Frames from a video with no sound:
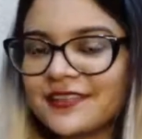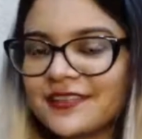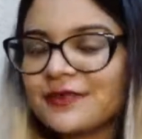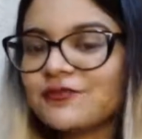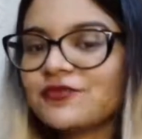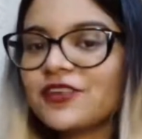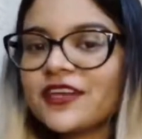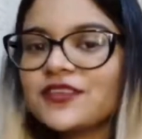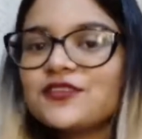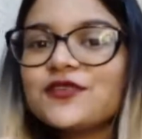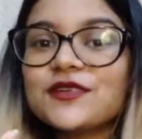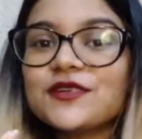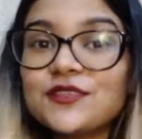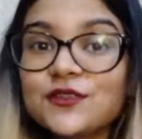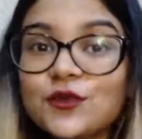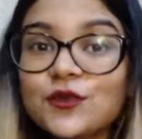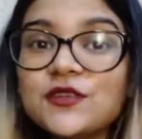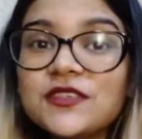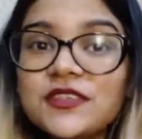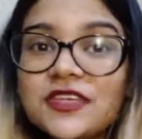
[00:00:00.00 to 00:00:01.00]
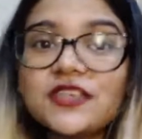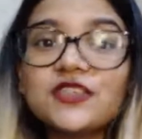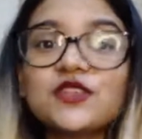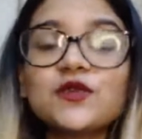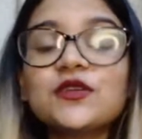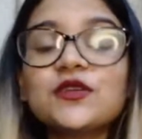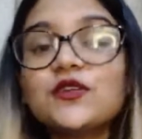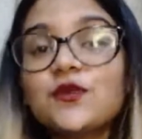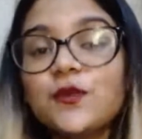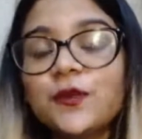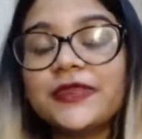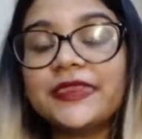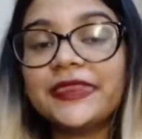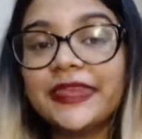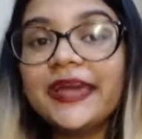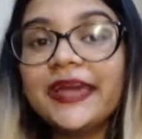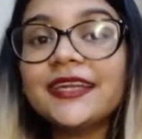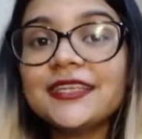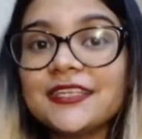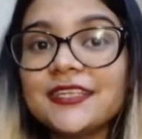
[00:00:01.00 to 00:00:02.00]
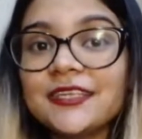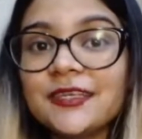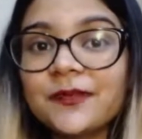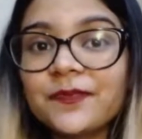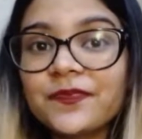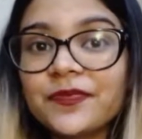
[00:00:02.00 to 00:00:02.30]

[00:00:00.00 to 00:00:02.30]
I'm trying to associate you with that.